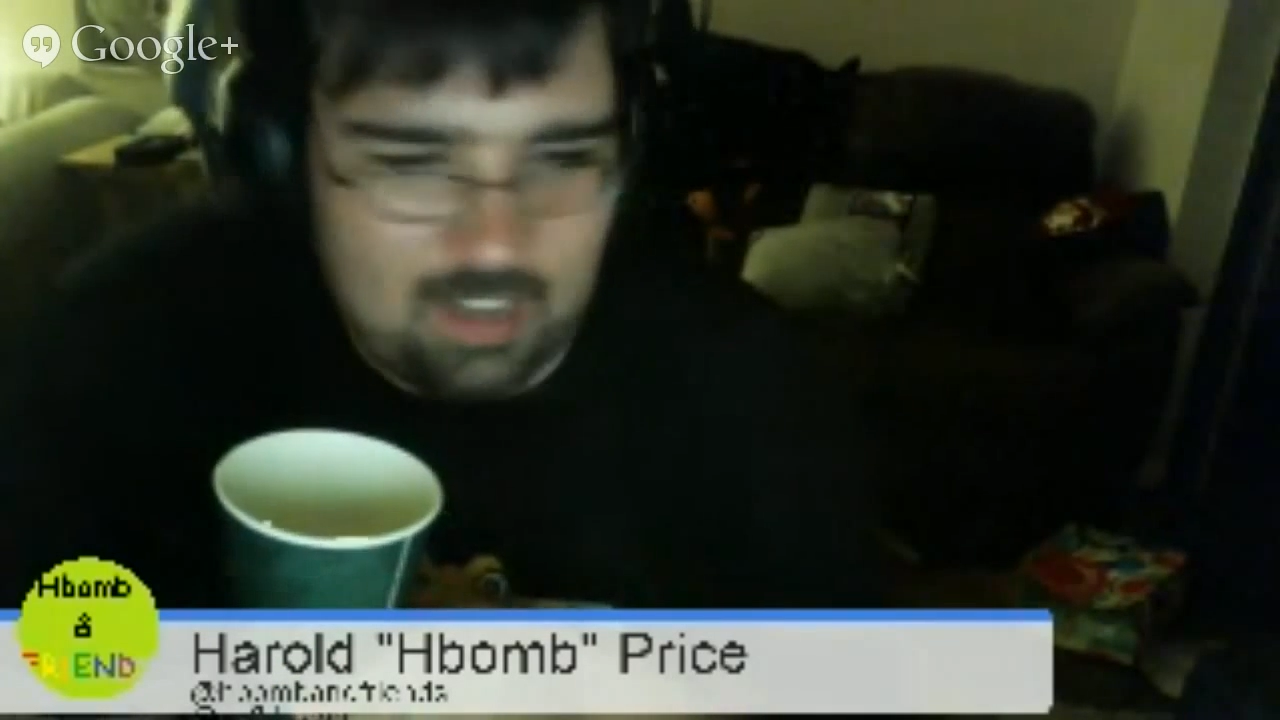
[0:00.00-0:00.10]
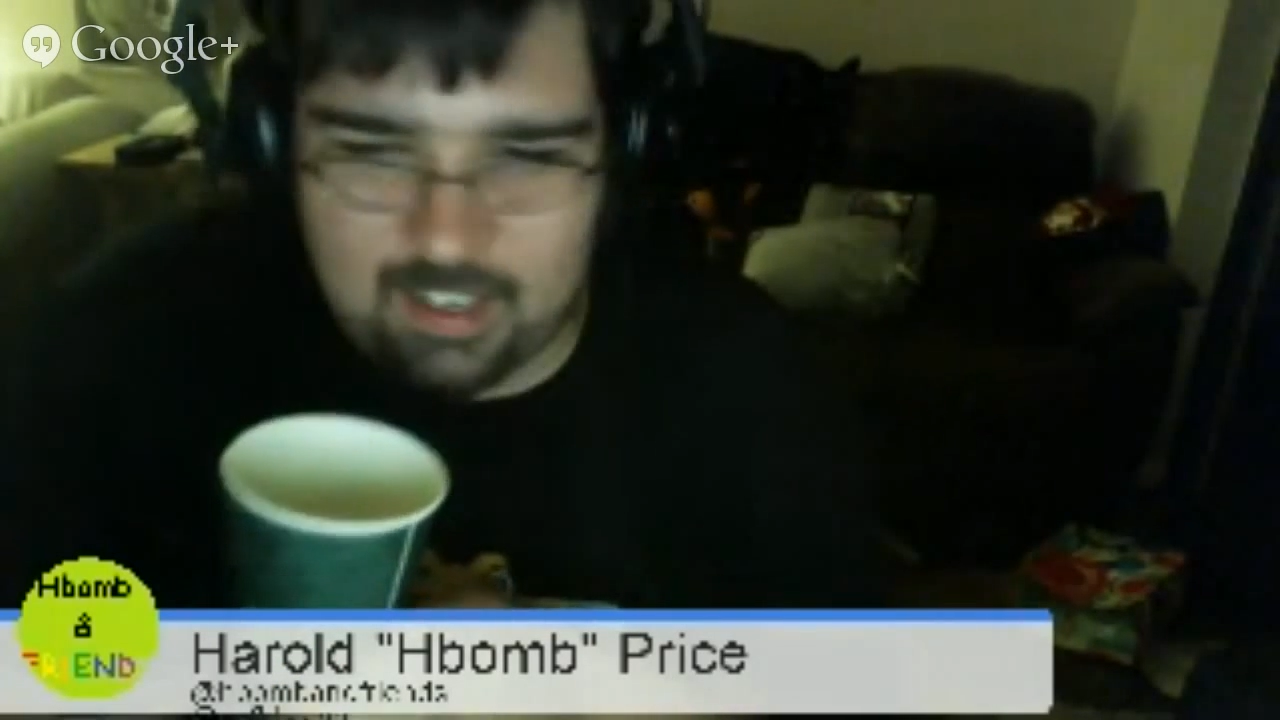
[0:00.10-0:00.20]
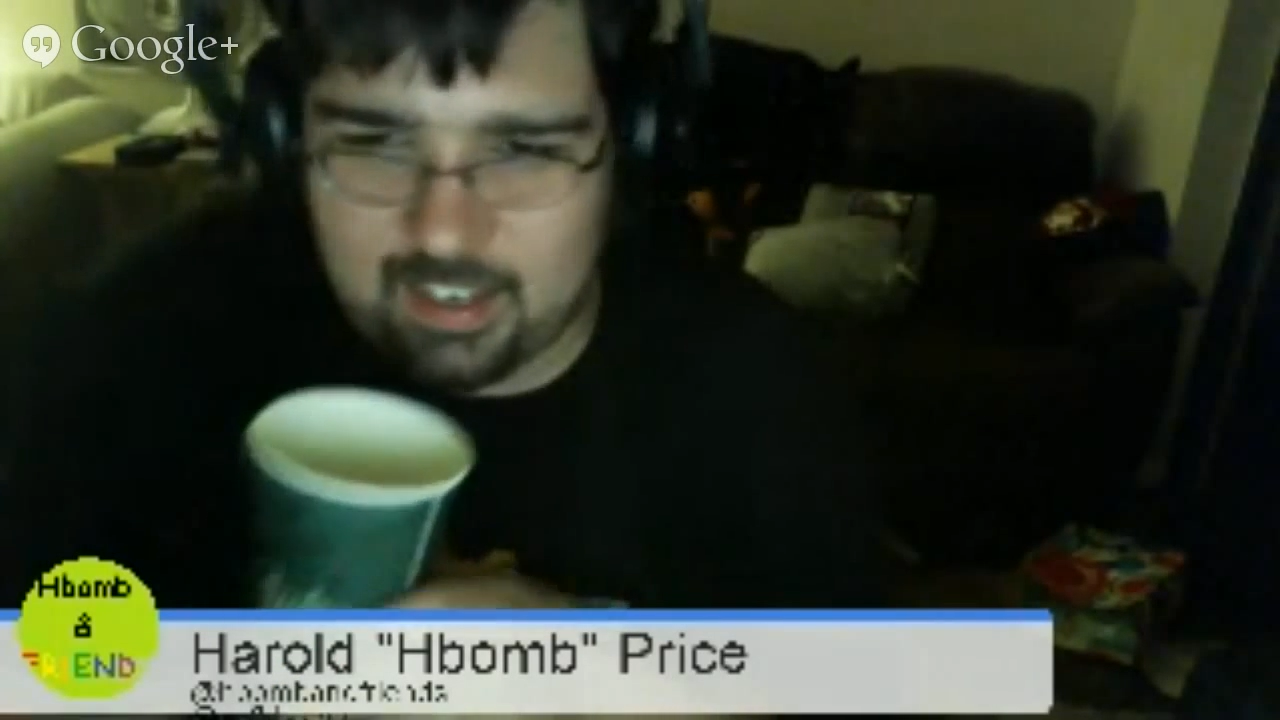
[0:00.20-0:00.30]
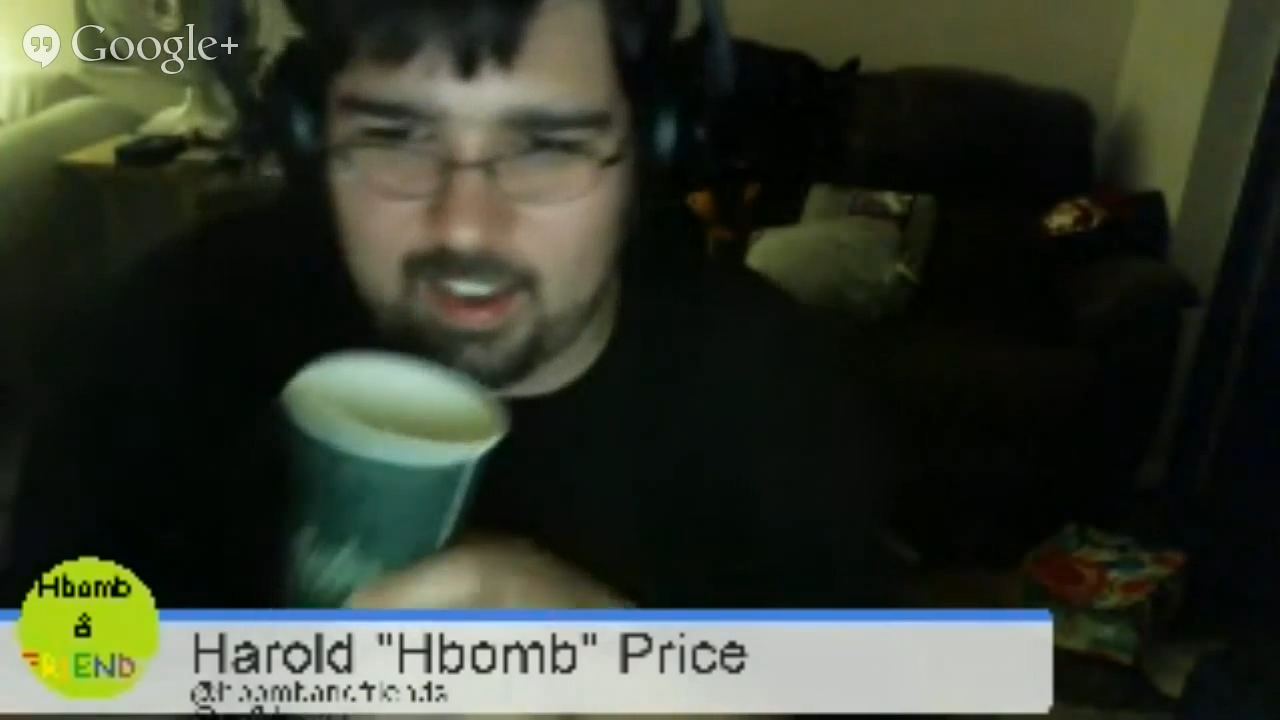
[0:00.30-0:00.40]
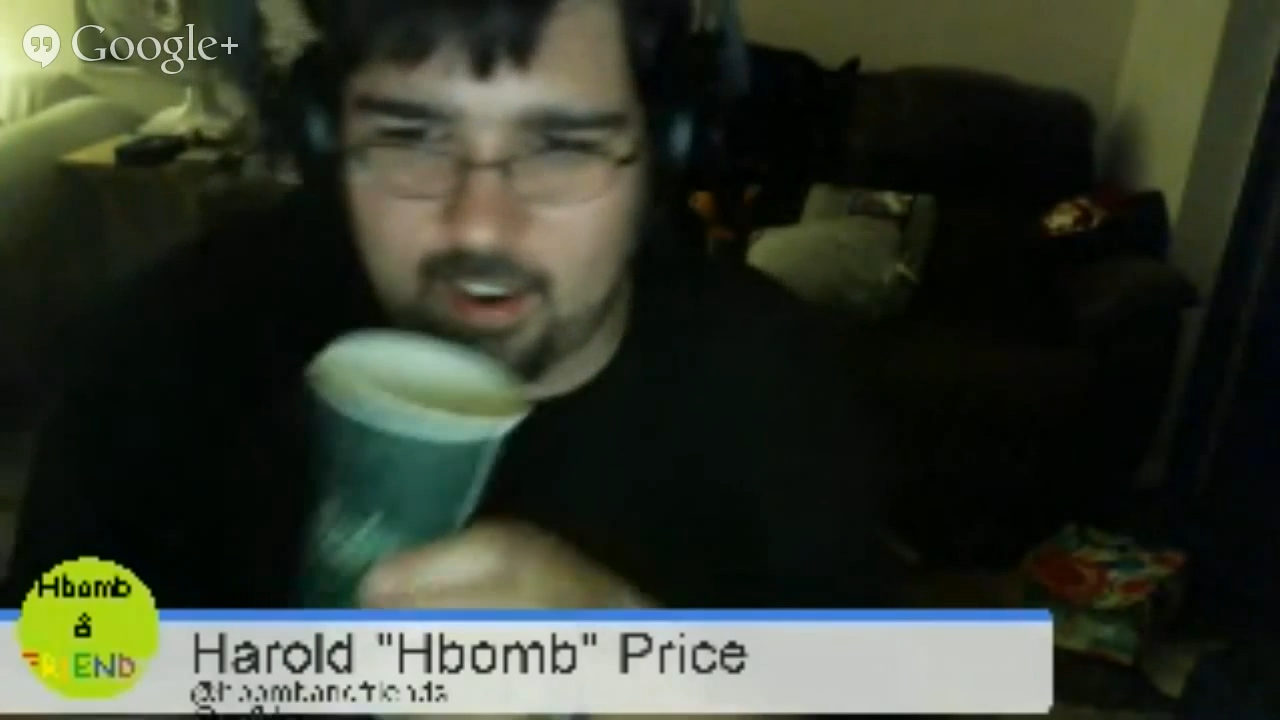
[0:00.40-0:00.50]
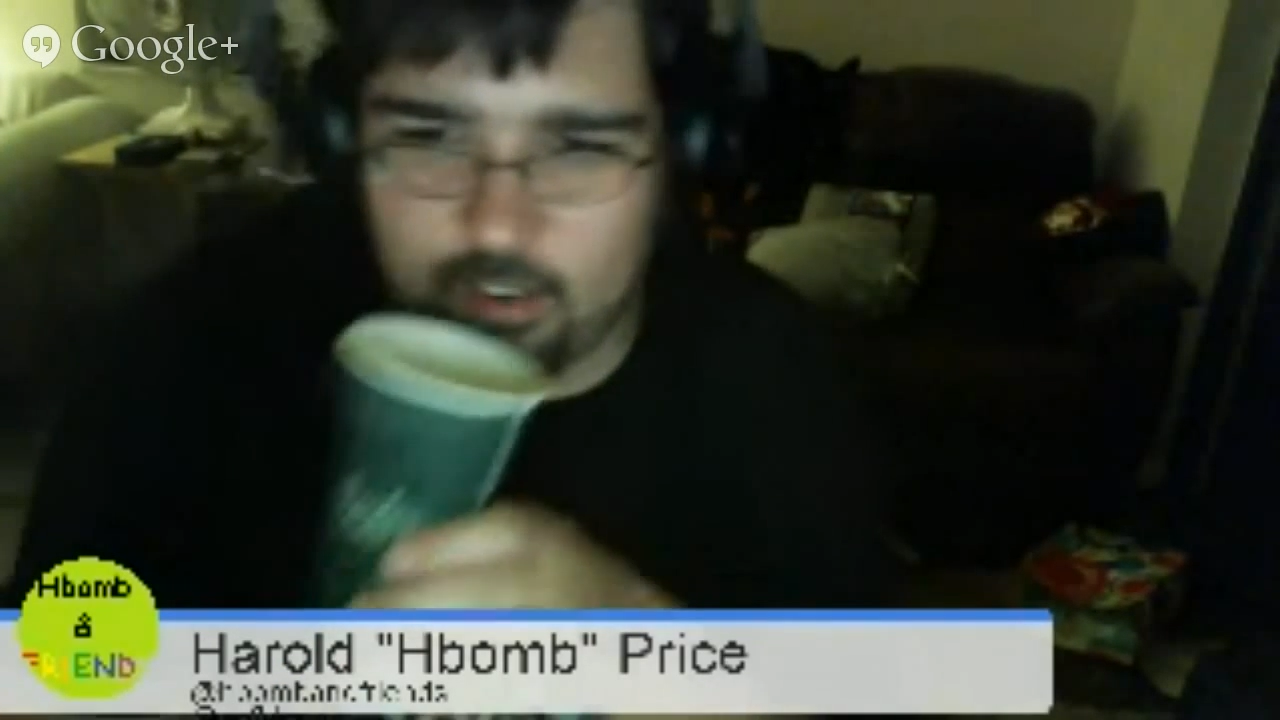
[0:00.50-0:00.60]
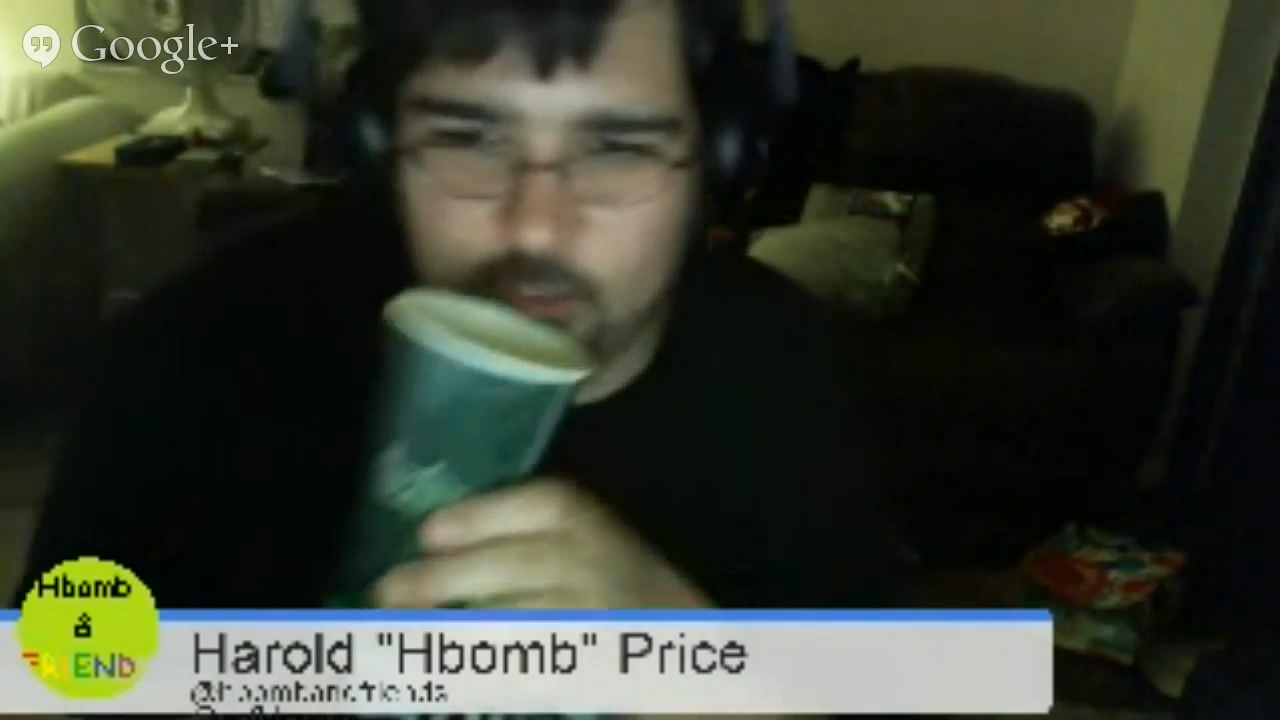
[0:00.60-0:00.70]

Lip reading: I didn't care